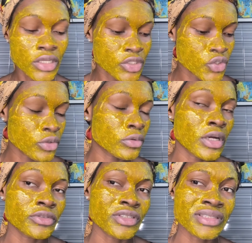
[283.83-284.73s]
So
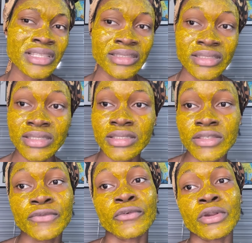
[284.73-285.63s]
I'll just let this
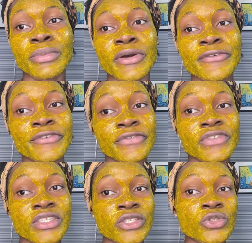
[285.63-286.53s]
sit for about
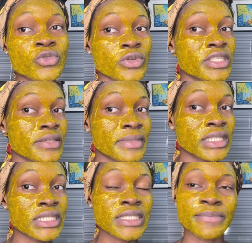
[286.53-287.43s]
15 to 20
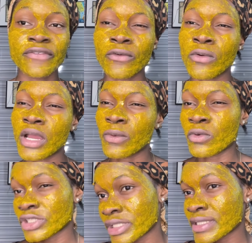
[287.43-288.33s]
minutes before I
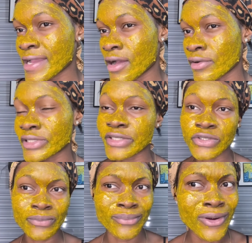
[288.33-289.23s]
wash it out, and
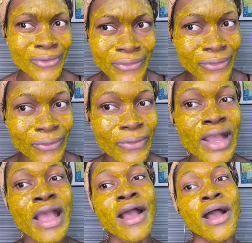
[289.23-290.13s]
tomorrow
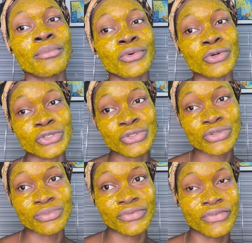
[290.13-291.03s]
I'm going
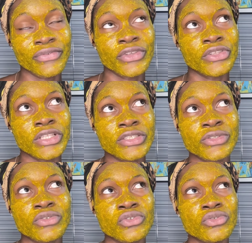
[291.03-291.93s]
to be revealing
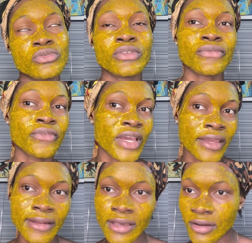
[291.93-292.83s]
to you the
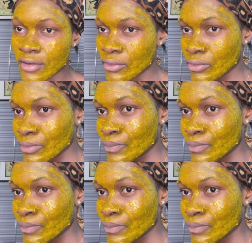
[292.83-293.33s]
final,